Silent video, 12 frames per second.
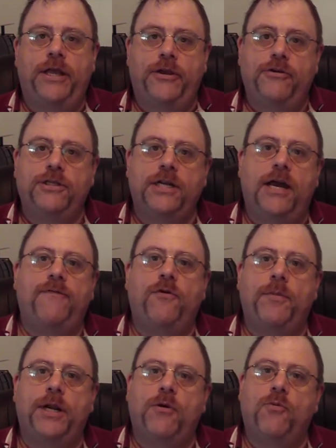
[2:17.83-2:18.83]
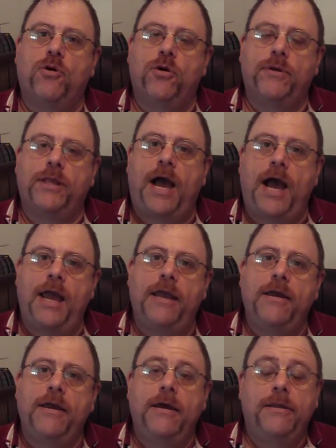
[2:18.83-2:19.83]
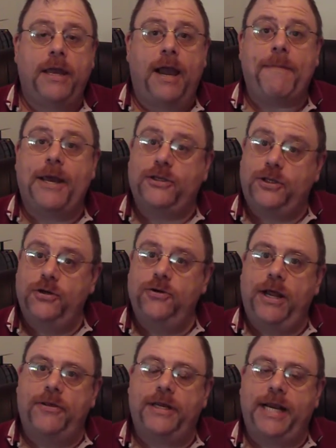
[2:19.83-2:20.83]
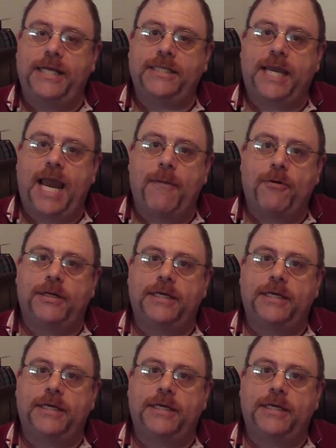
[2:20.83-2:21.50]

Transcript: they use an iPhone, but it can work with the iPad 2 now that it has a camera.